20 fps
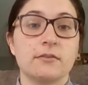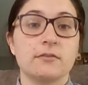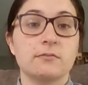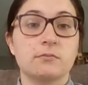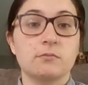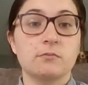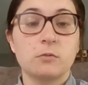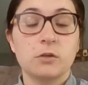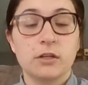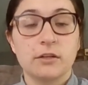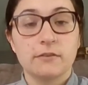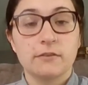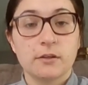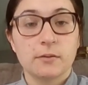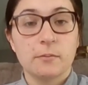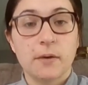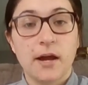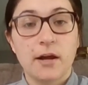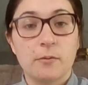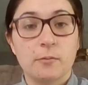One of the
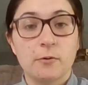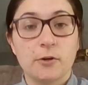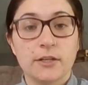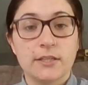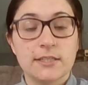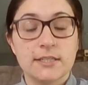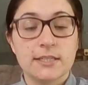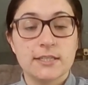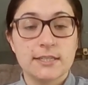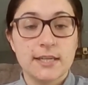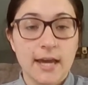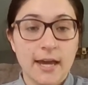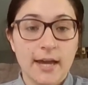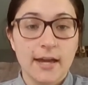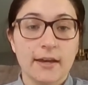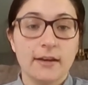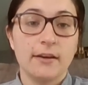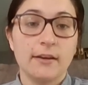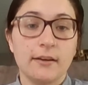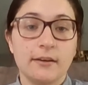PowerPoints said
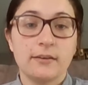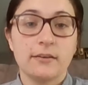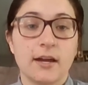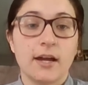10.